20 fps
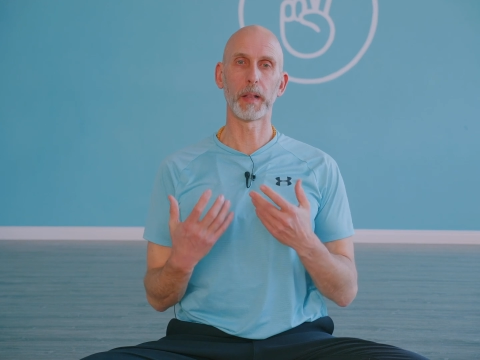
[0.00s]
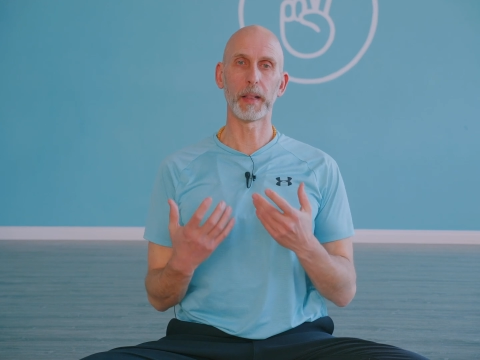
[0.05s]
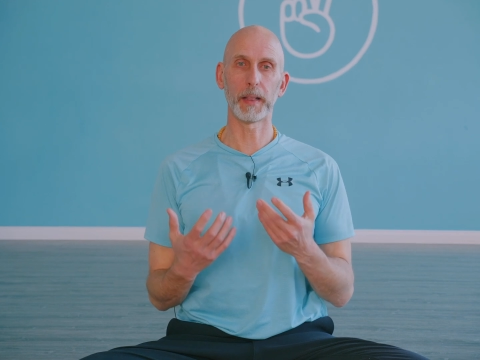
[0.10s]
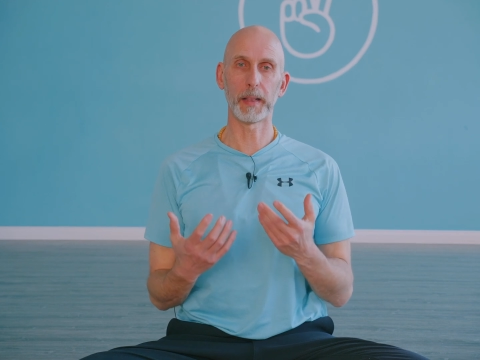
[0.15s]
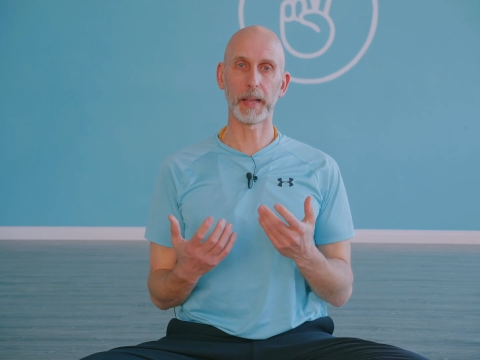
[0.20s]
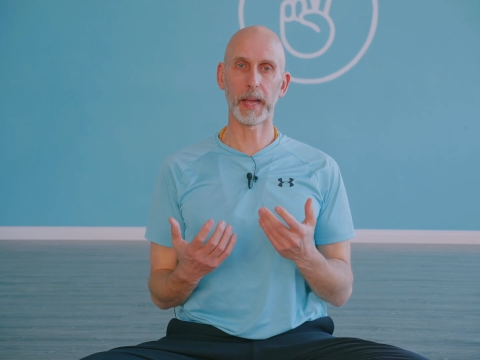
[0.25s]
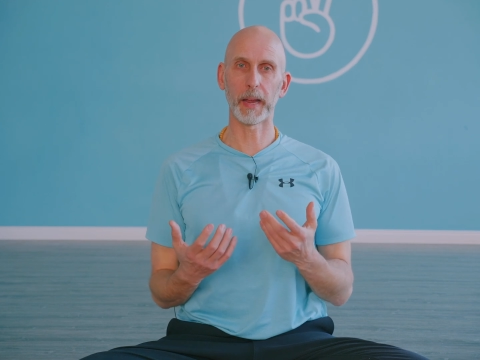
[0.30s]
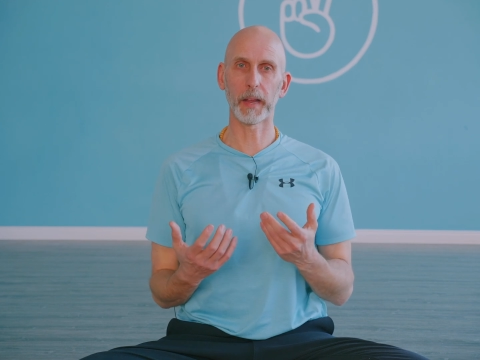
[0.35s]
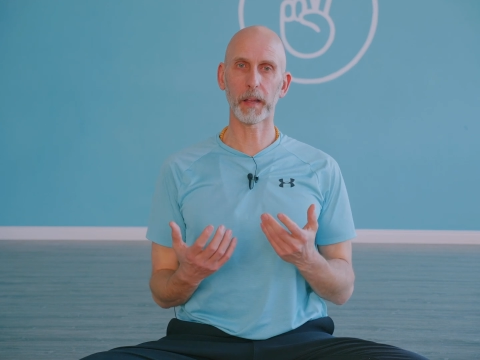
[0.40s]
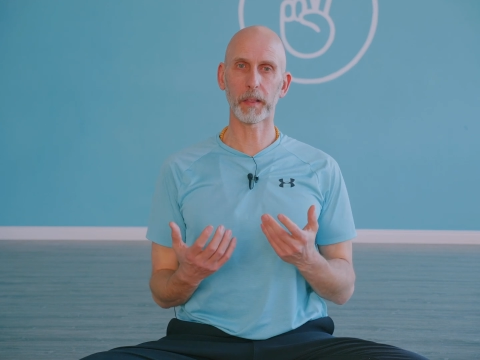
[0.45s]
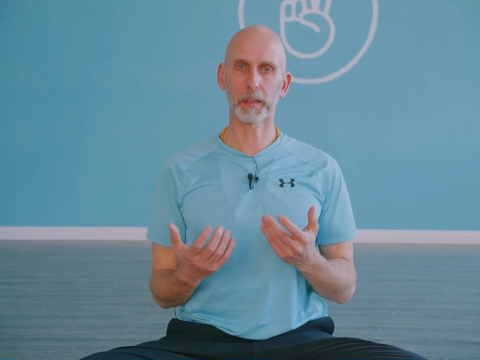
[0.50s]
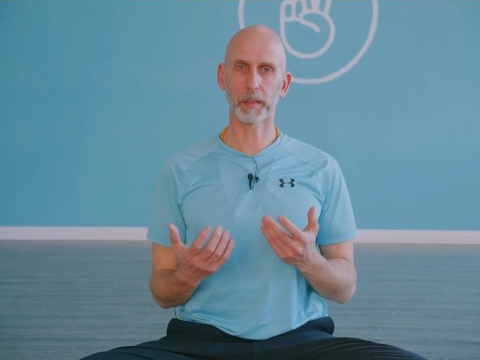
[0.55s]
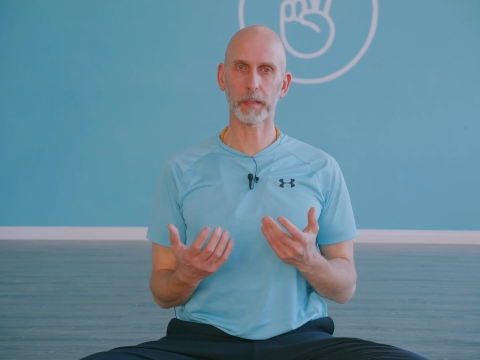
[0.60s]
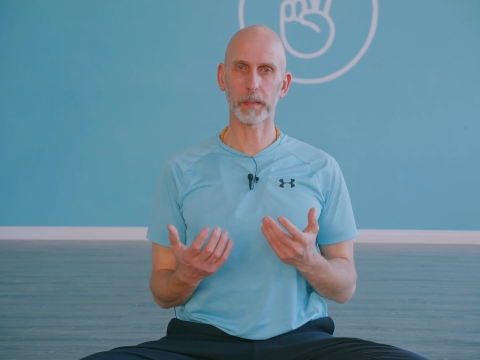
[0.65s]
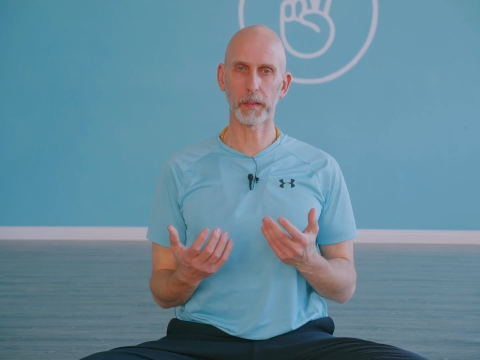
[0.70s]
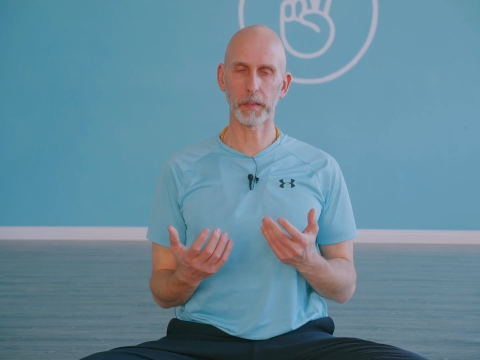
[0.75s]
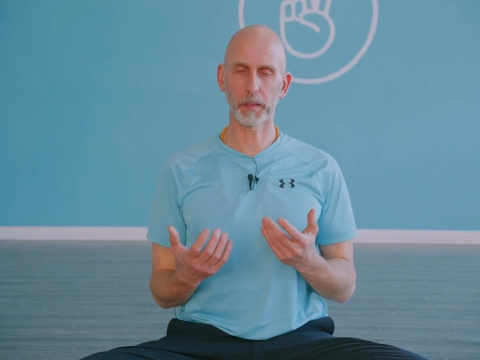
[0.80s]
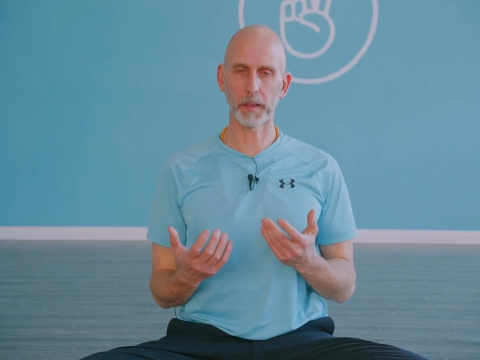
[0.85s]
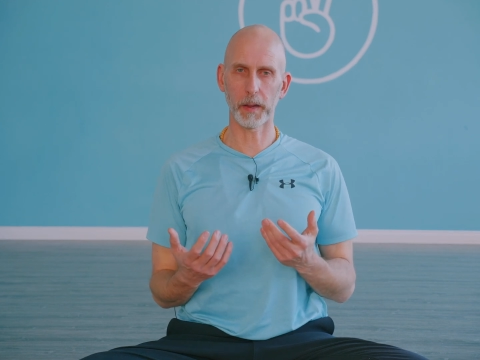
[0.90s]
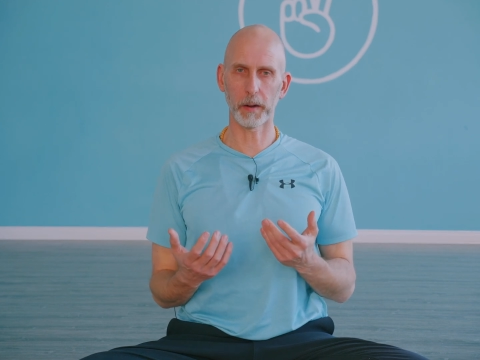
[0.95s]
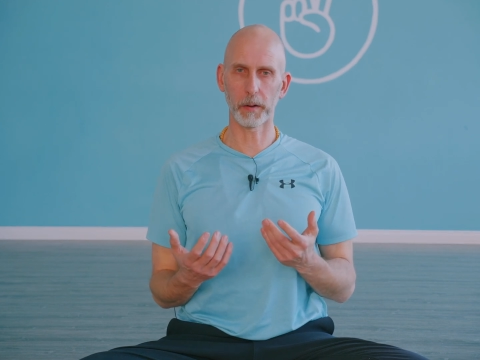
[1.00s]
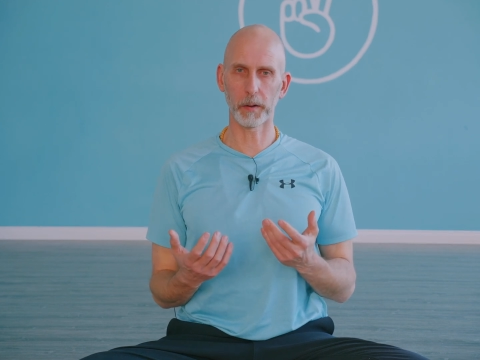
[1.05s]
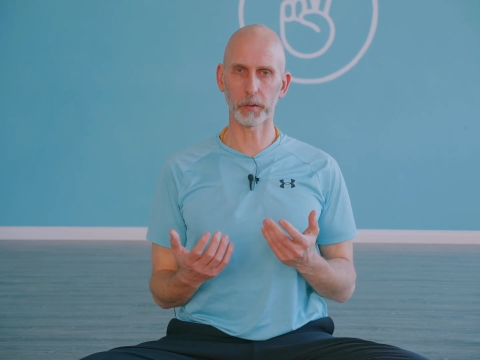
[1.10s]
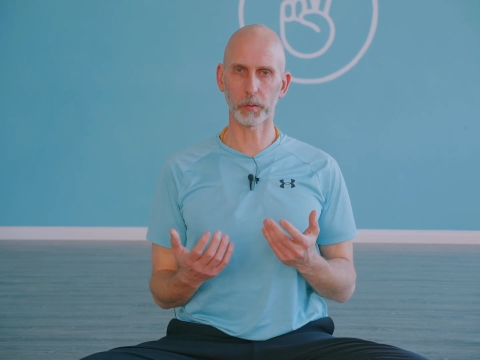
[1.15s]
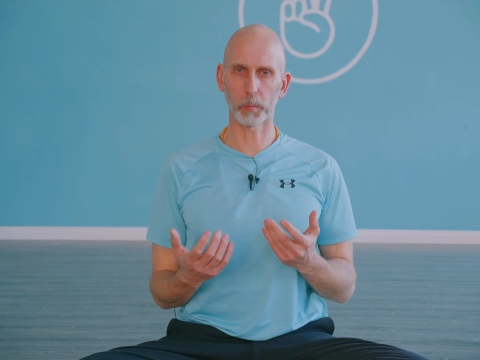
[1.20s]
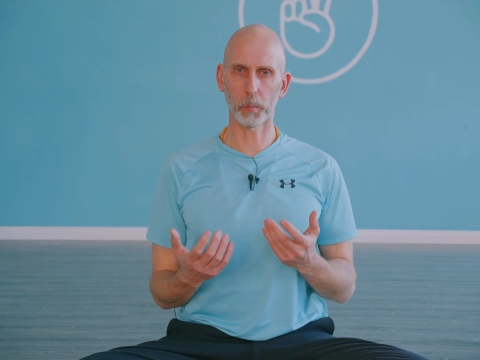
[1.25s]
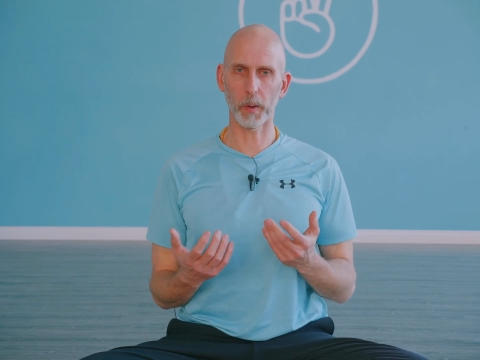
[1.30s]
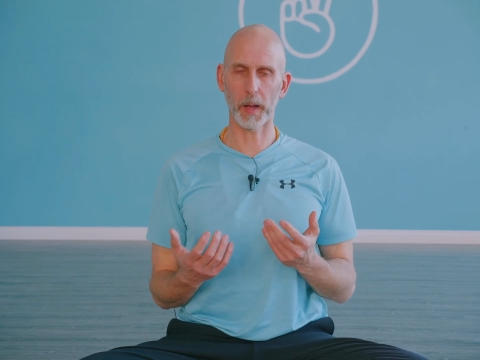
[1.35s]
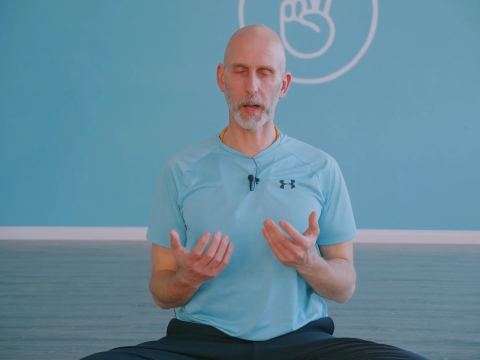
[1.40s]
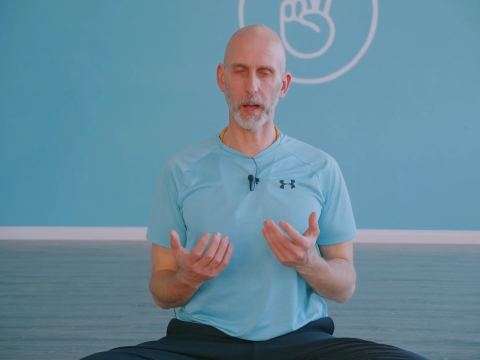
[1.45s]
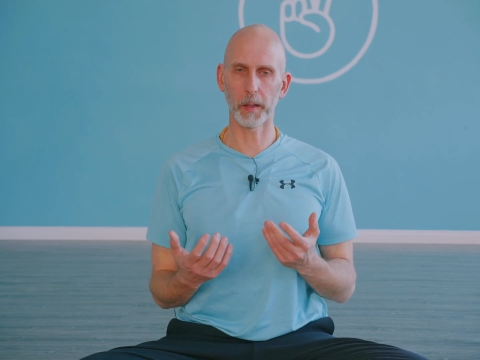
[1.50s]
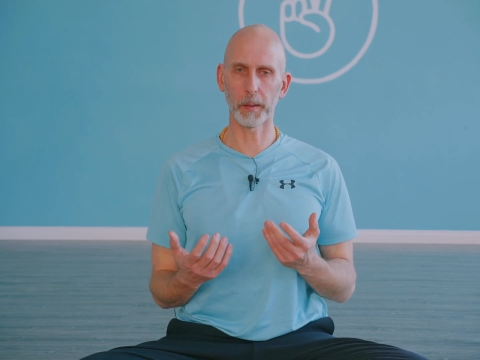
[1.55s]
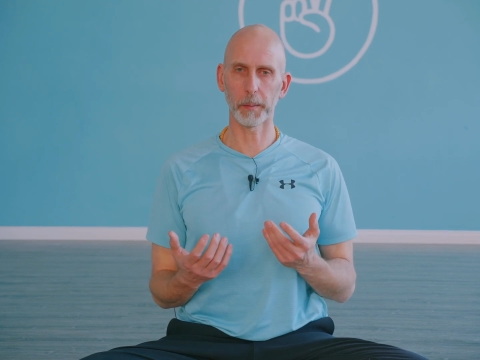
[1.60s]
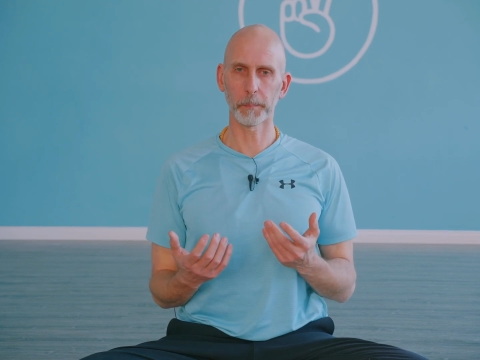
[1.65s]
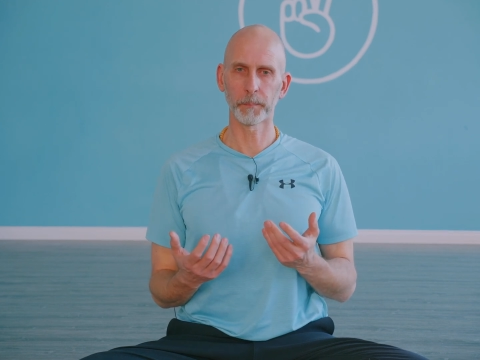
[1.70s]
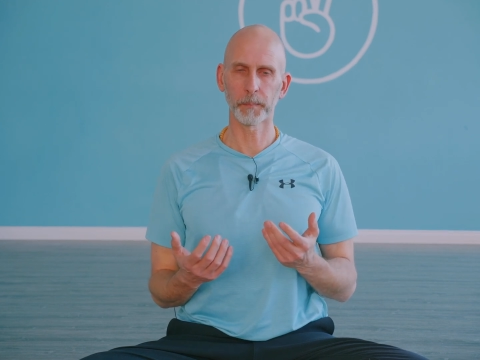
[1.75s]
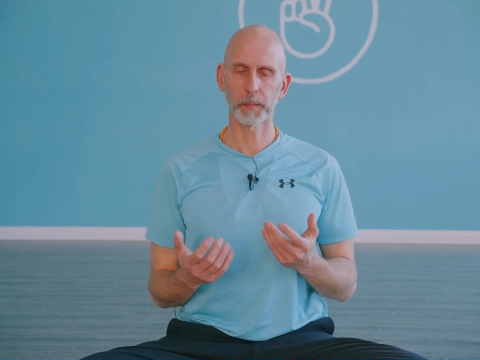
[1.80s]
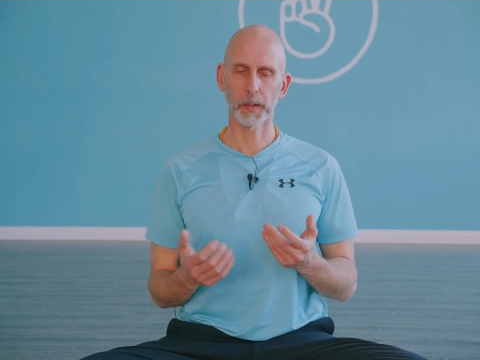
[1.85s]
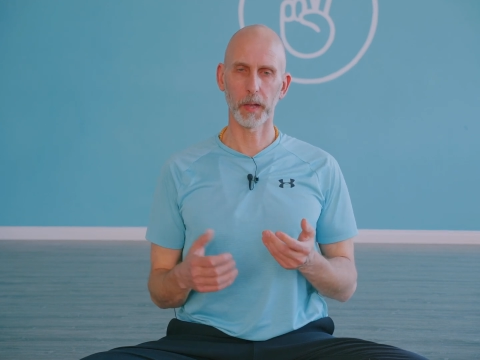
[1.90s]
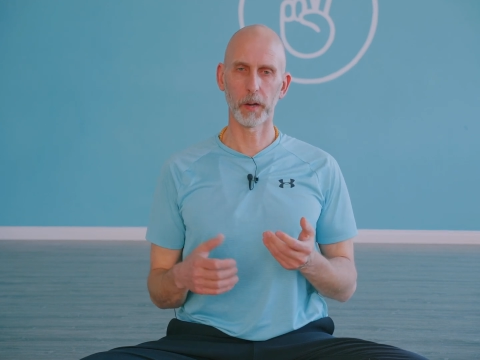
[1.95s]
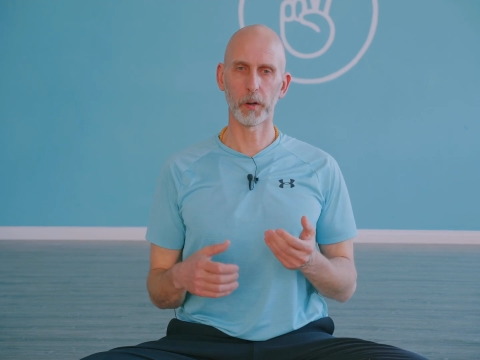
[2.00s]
length there as well,